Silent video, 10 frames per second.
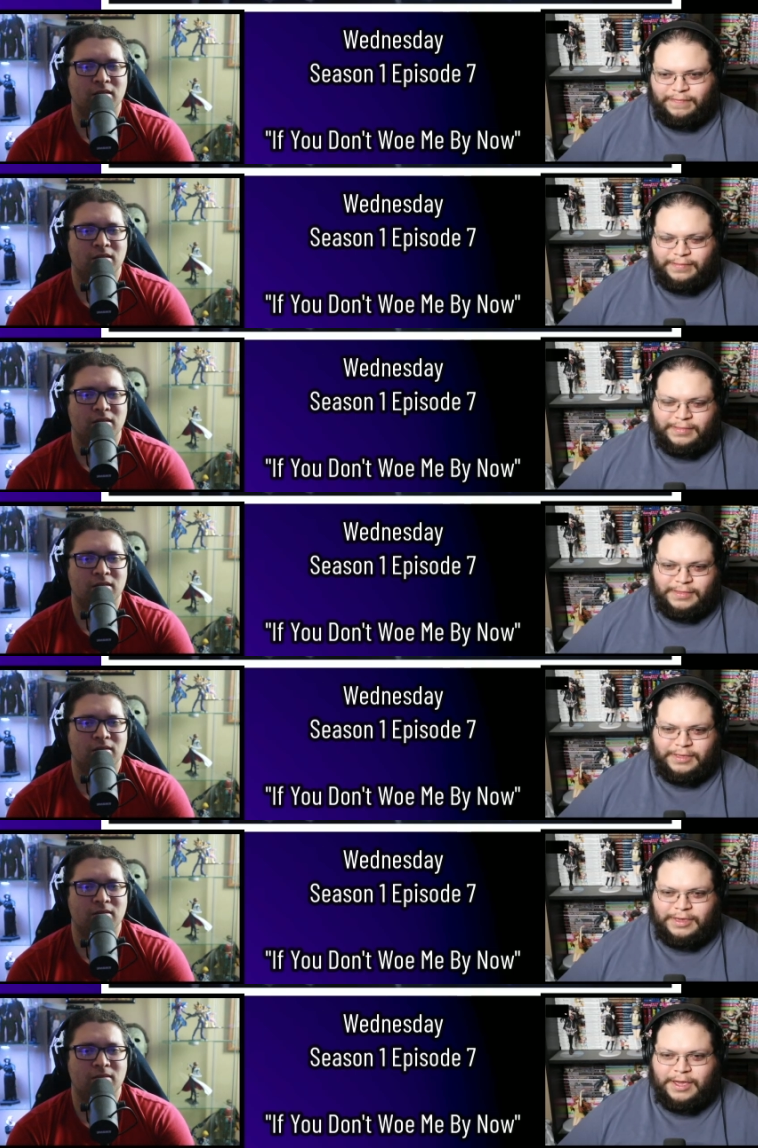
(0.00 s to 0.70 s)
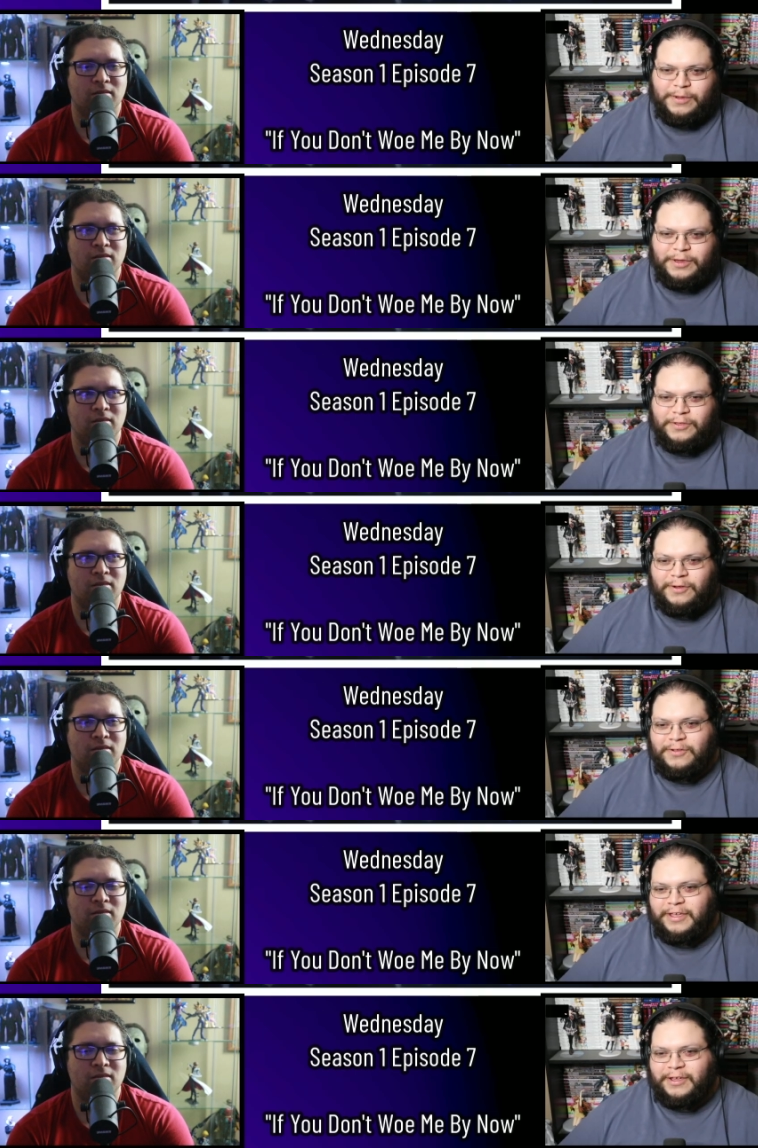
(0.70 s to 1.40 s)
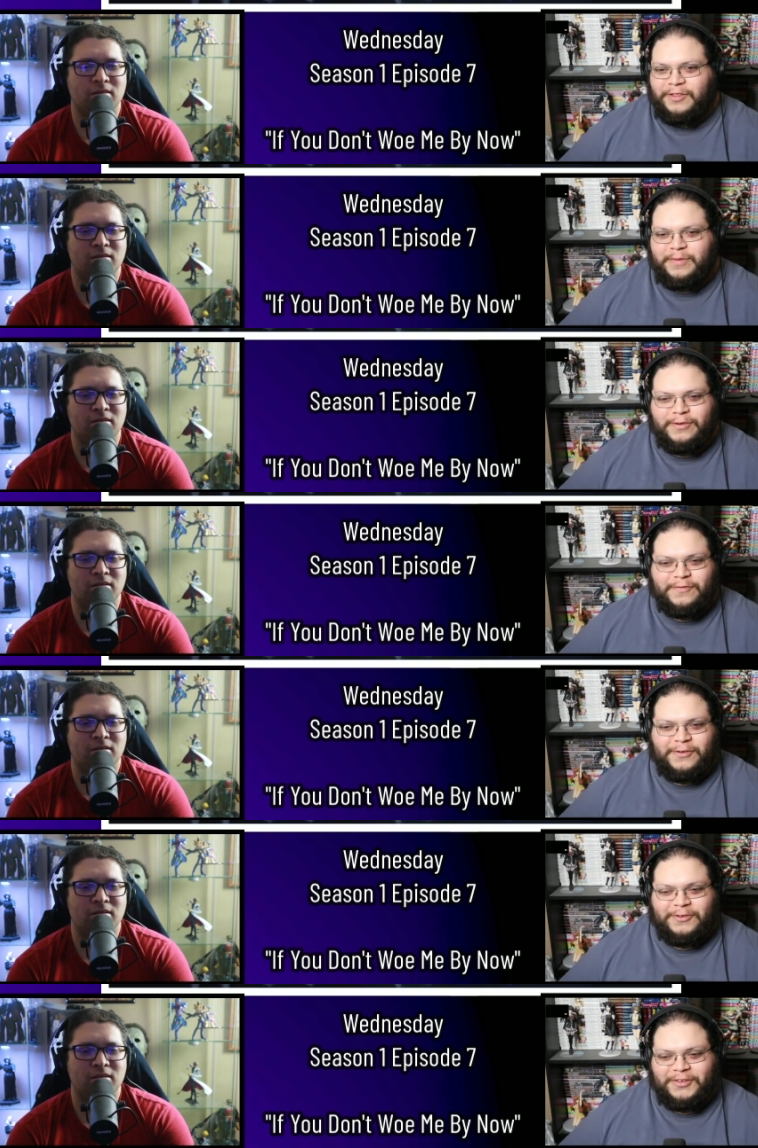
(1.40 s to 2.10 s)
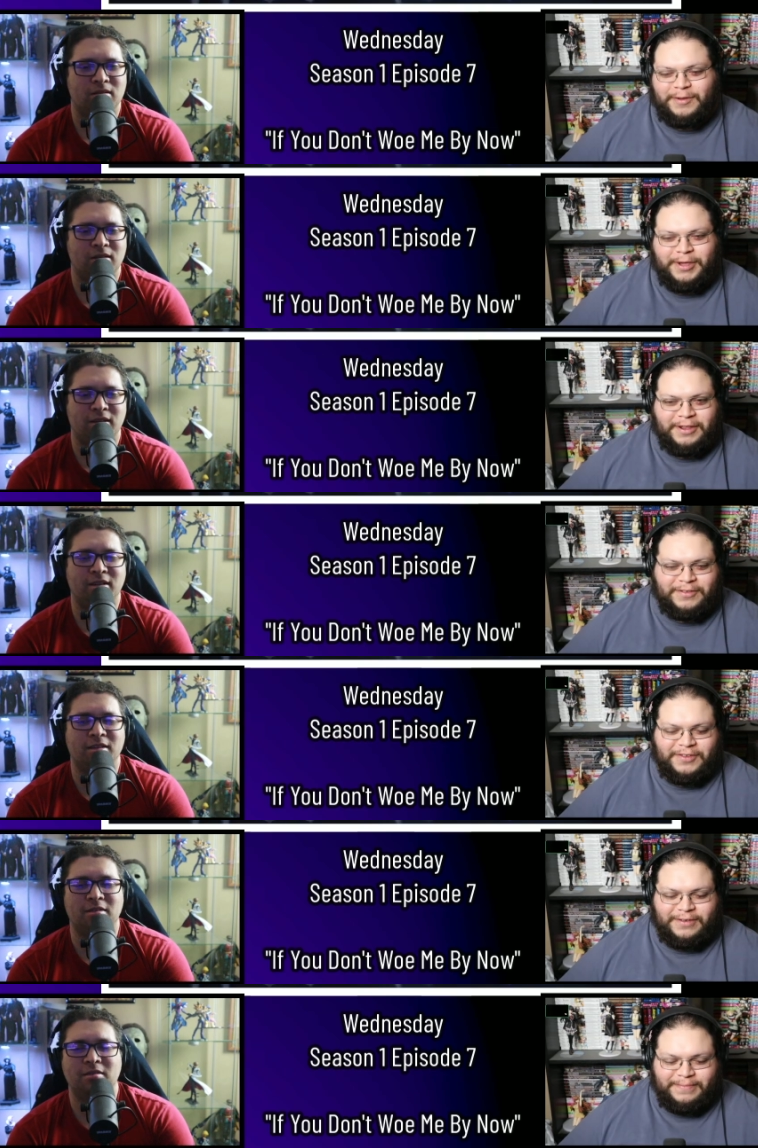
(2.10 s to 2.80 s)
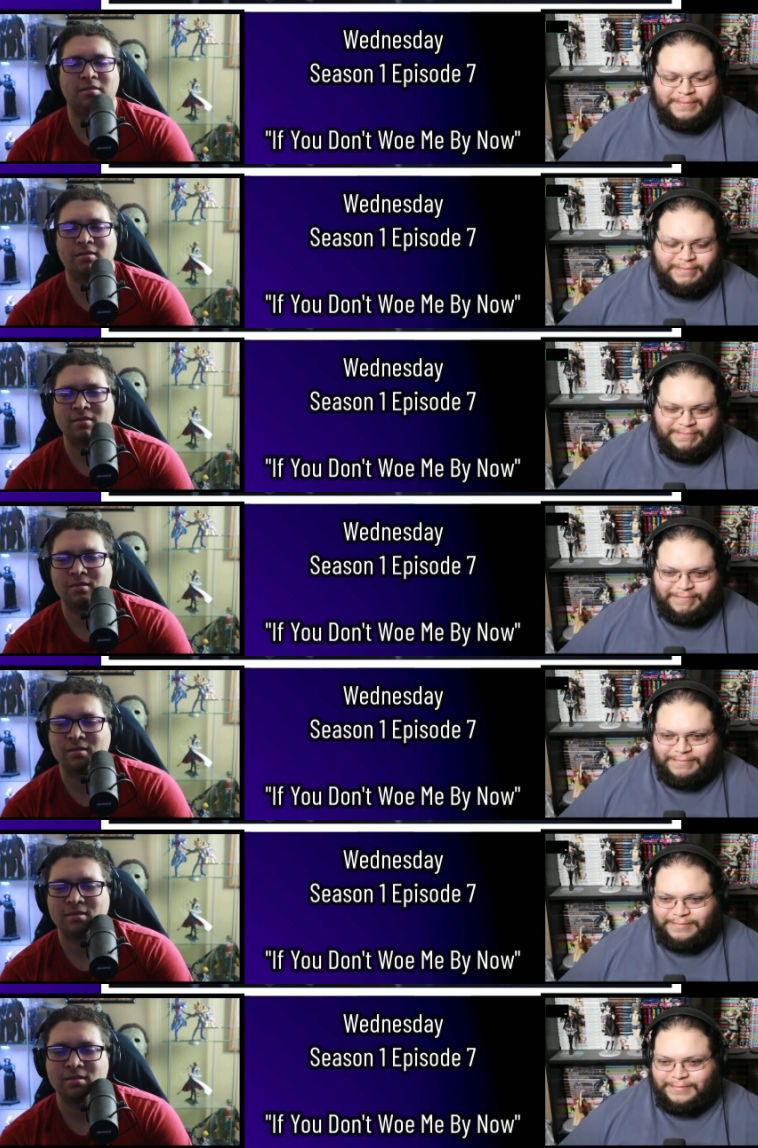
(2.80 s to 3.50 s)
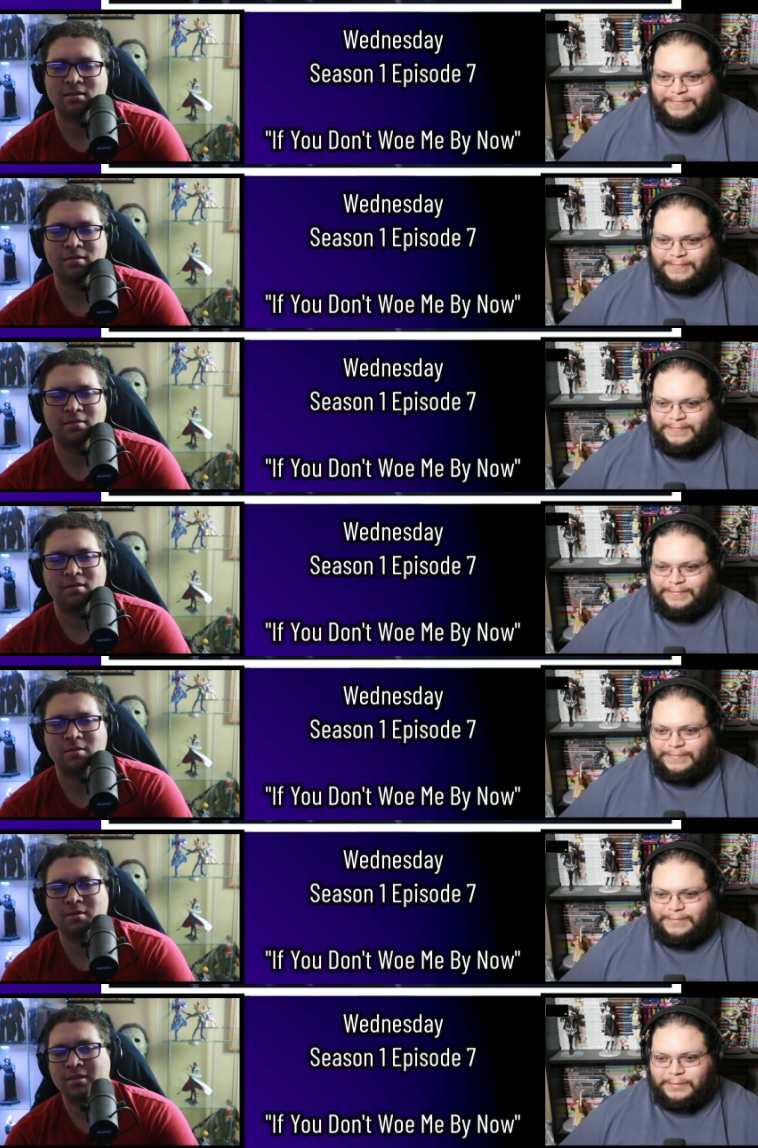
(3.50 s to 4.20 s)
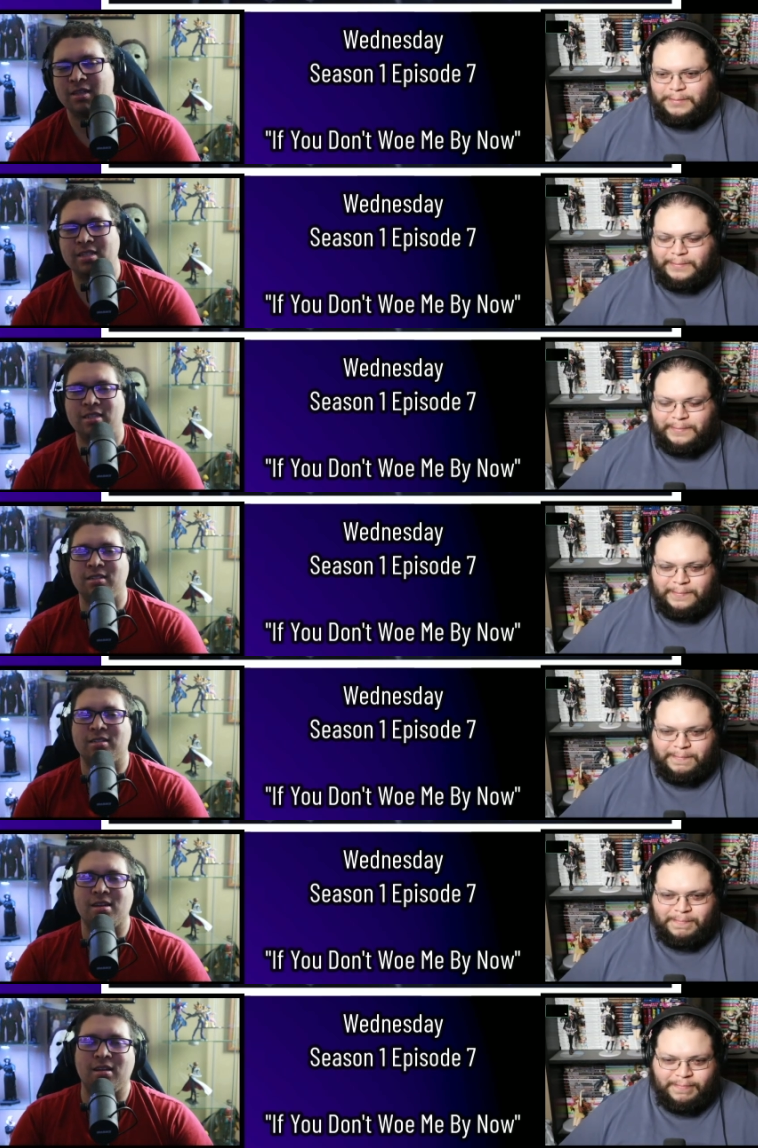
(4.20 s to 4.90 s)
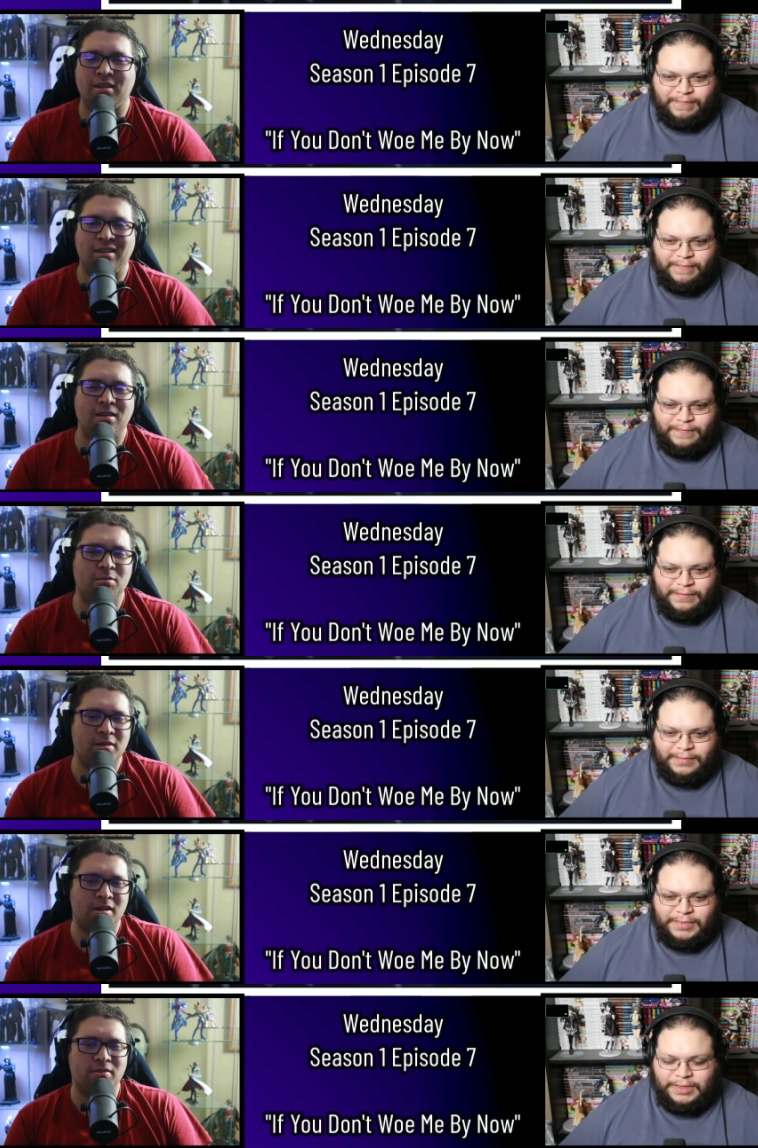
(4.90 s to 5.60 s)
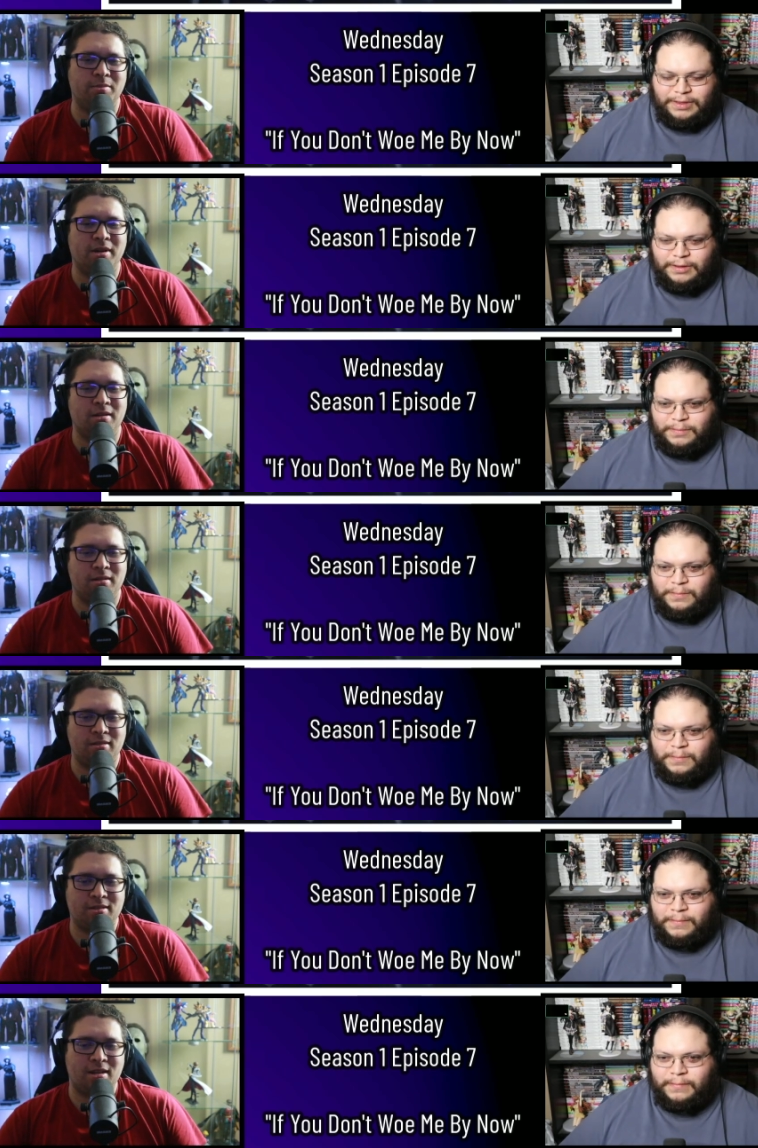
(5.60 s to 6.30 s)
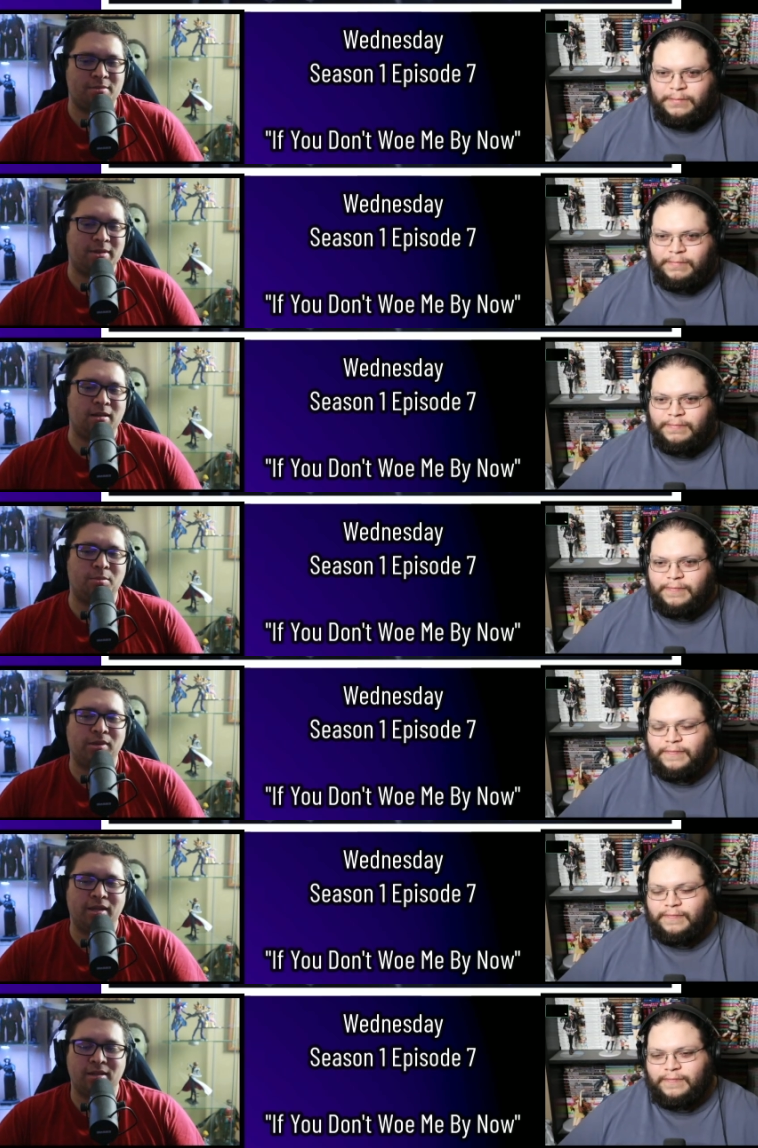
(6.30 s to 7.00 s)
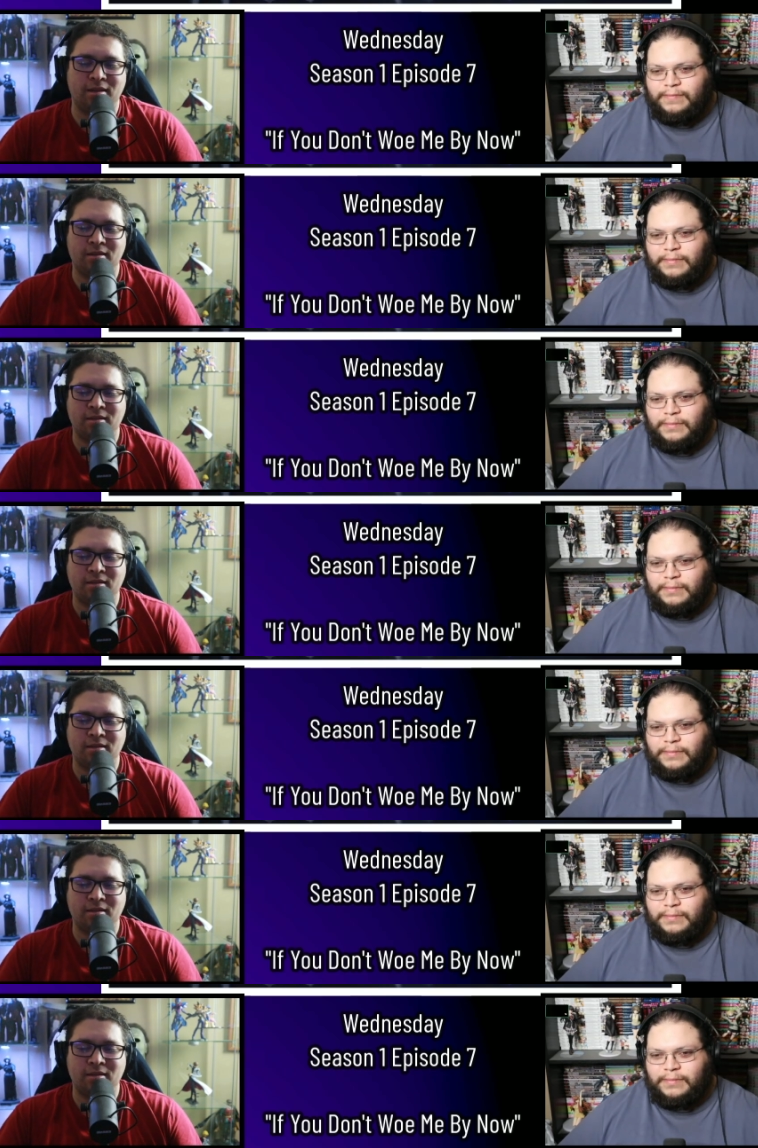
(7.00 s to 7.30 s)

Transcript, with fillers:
Speaker 1: Yeah, well, you totally killed the mood for your son, man. So. Yeah,
Speaker 2: dude. Well, at least he's just kind of like, eh, whatever about it. It's not being a complete dick.